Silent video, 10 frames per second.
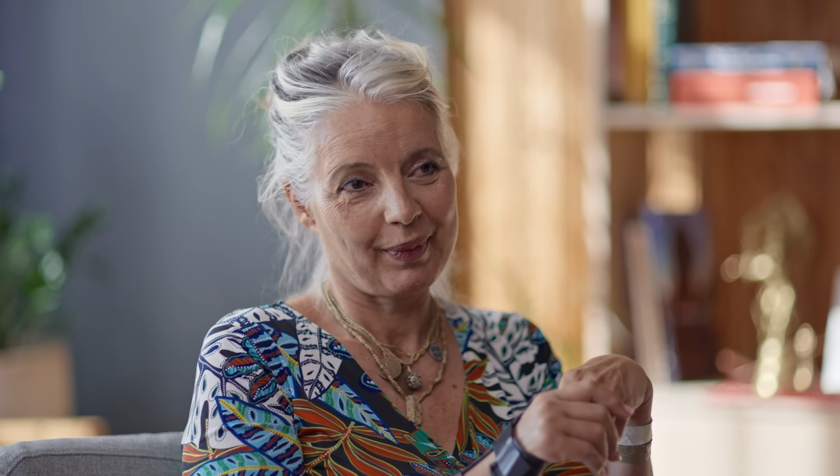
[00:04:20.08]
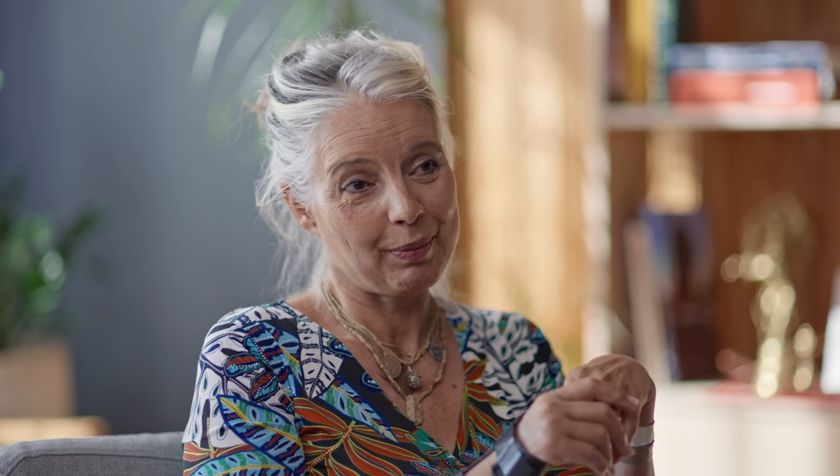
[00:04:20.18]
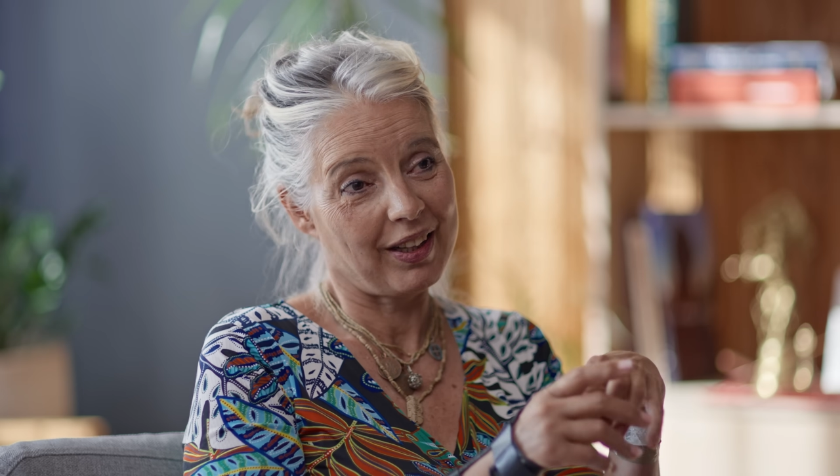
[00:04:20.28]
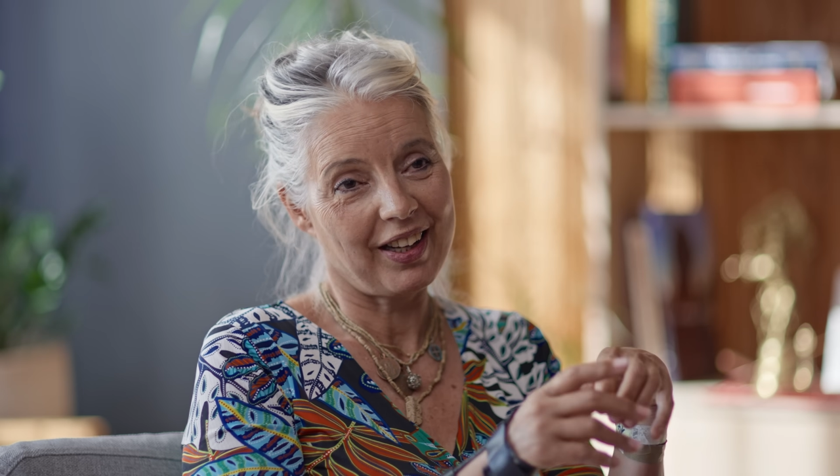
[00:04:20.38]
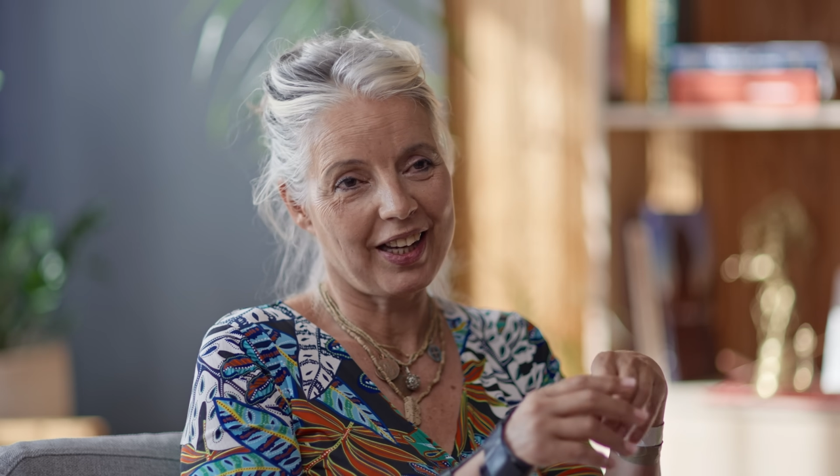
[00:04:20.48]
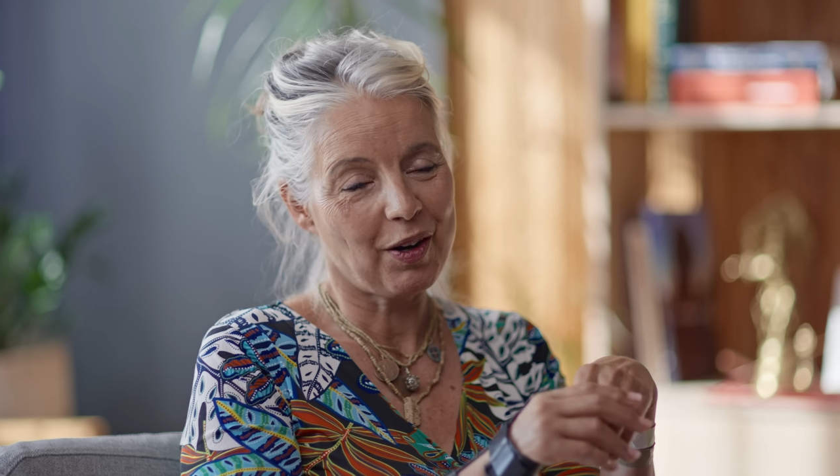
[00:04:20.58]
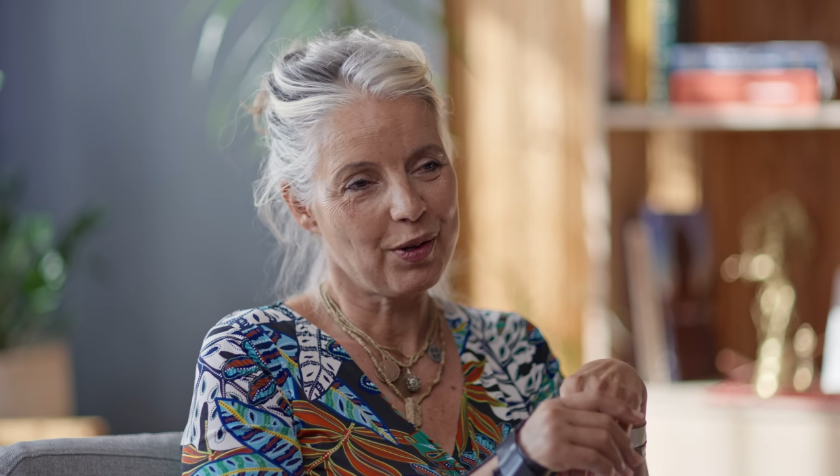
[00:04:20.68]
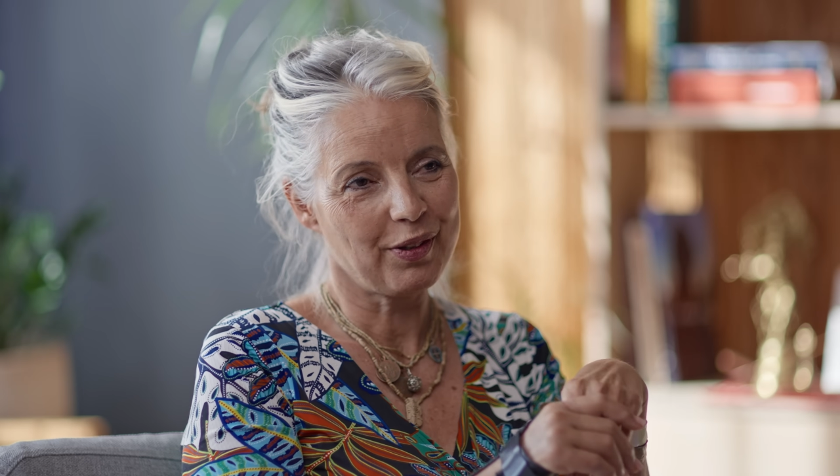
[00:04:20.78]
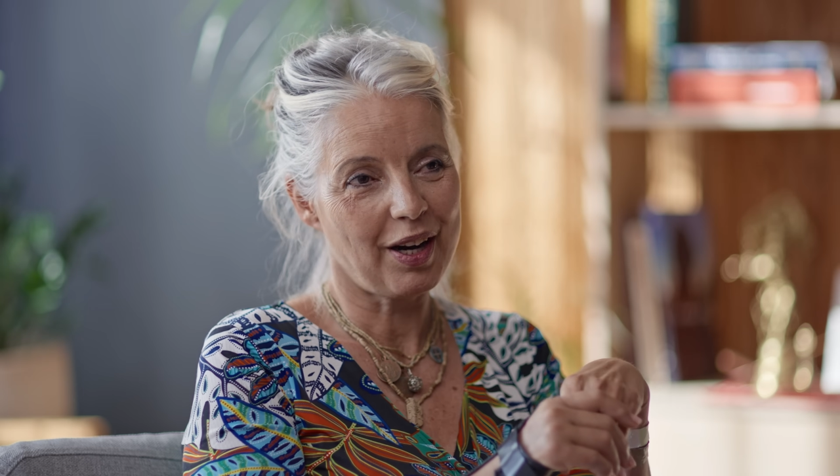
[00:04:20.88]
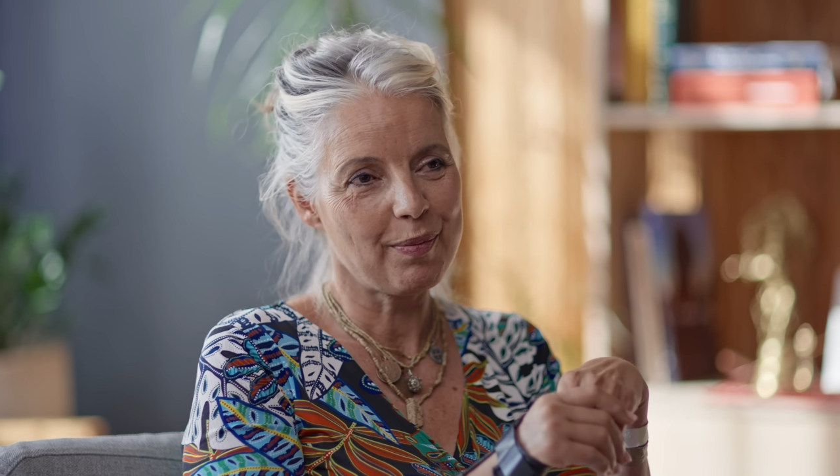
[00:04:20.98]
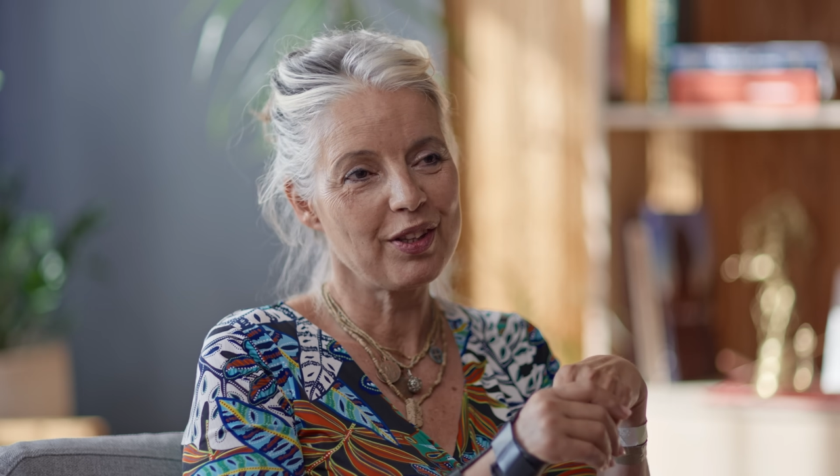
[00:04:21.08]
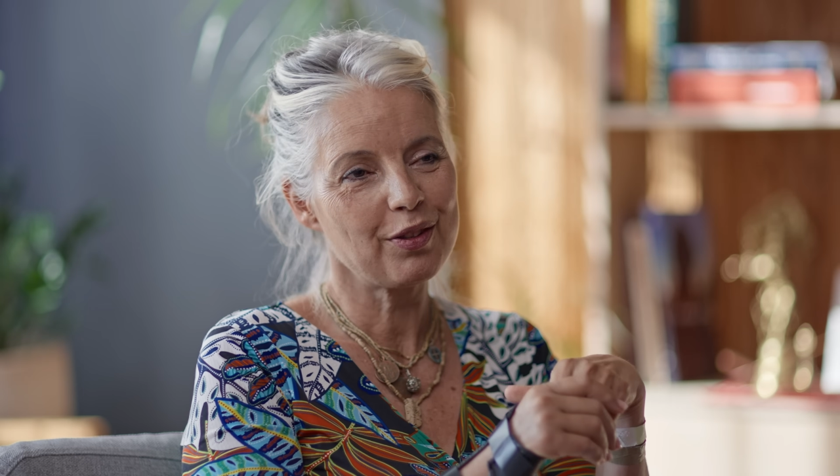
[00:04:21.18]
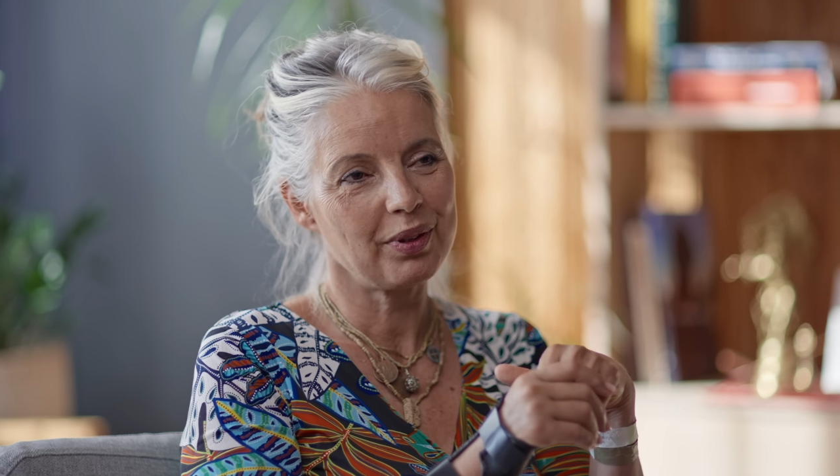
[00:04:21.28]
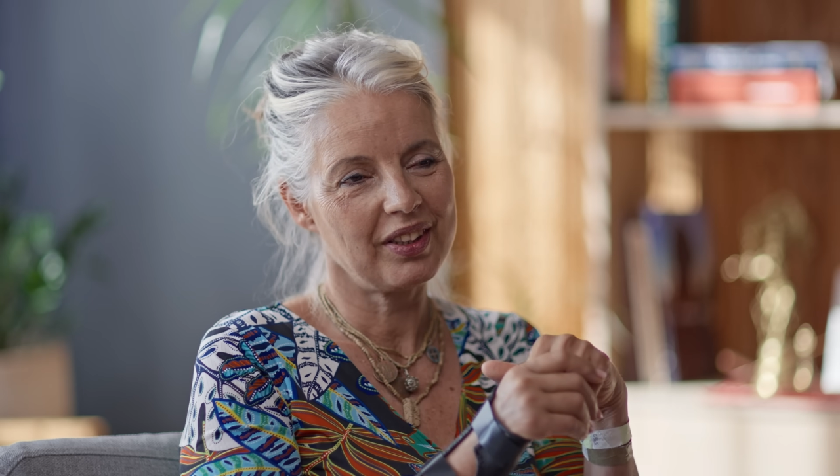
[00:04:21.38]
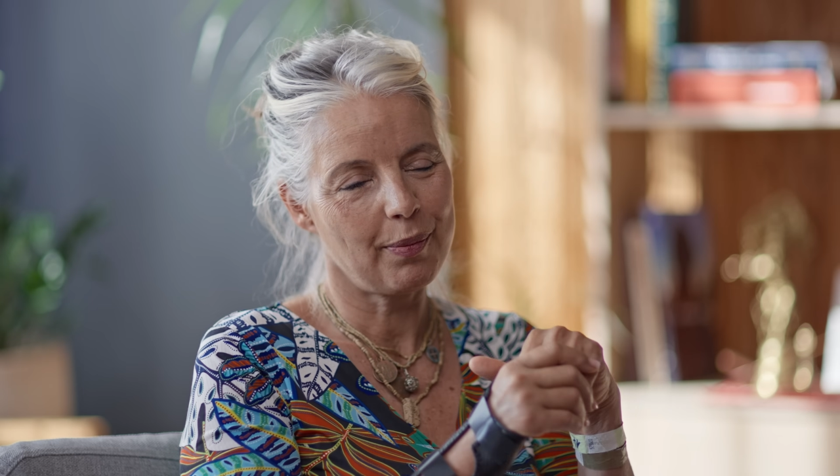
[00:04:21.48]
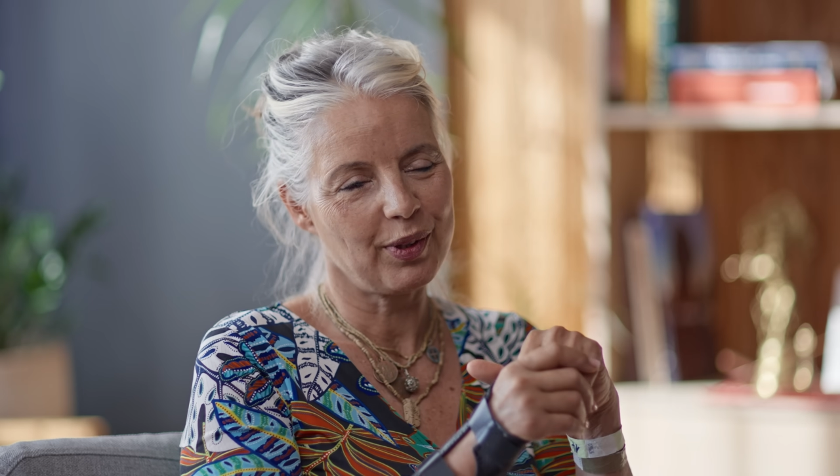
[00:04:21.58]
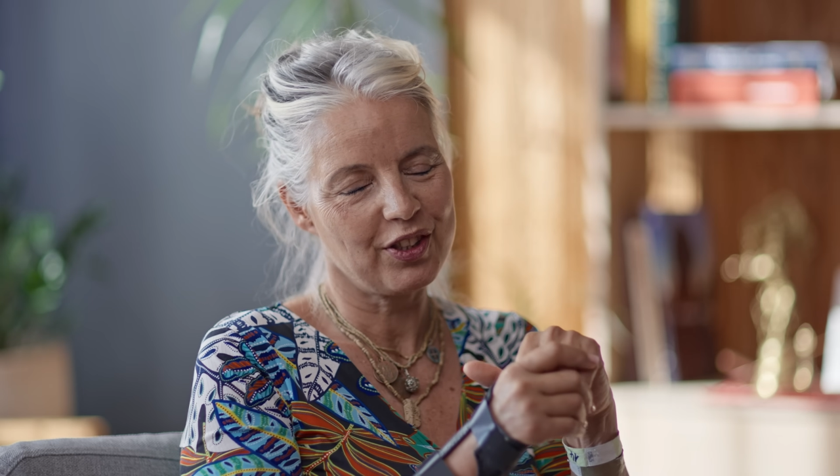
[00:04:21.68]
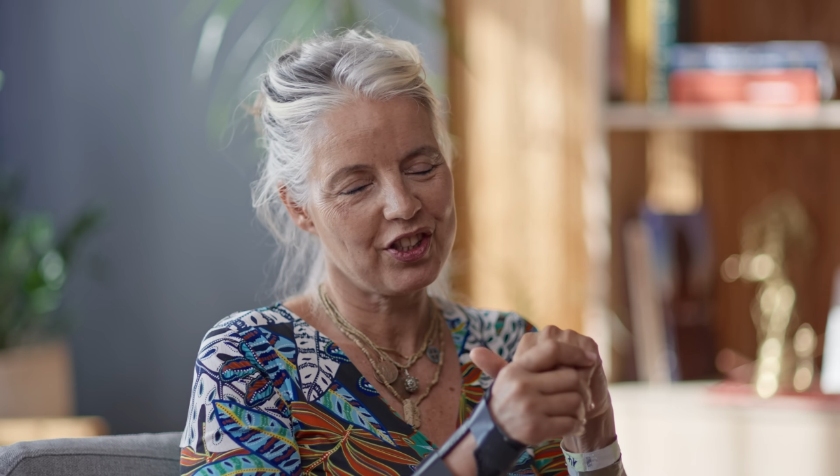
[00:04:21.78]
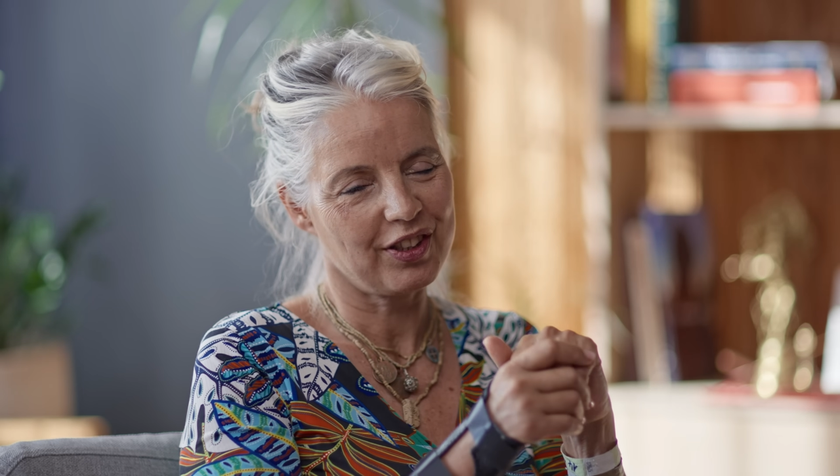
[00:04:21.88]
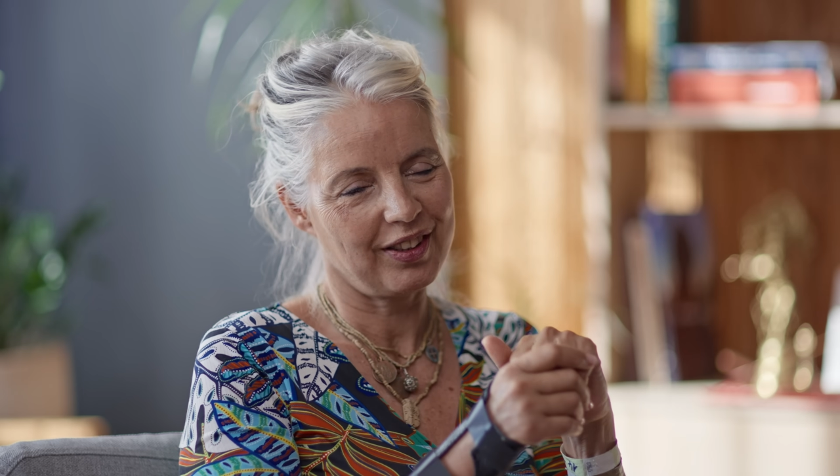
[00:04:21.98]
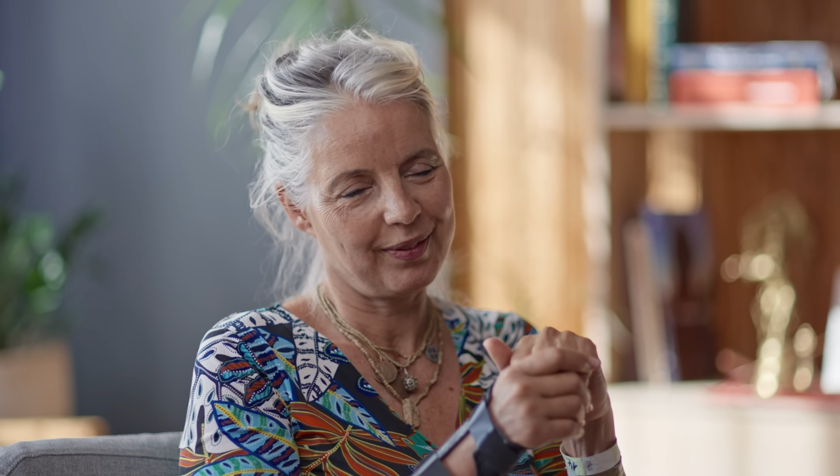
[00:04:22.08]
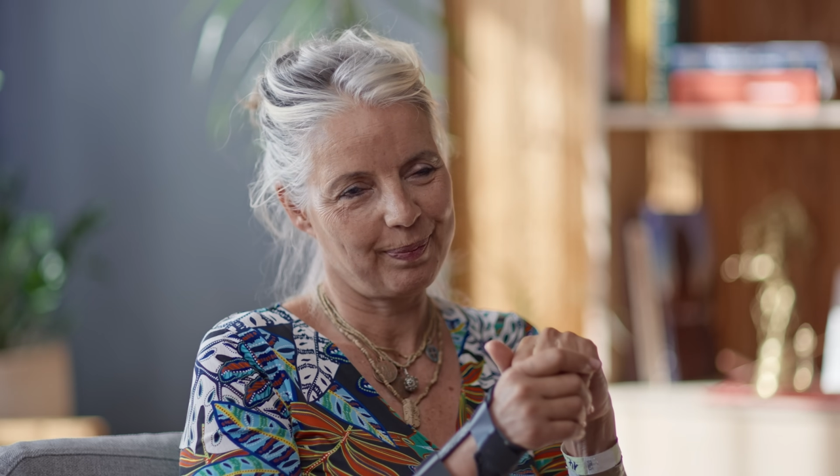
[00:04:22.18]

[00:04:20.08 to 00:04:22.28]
but like a hologram in three dimensions.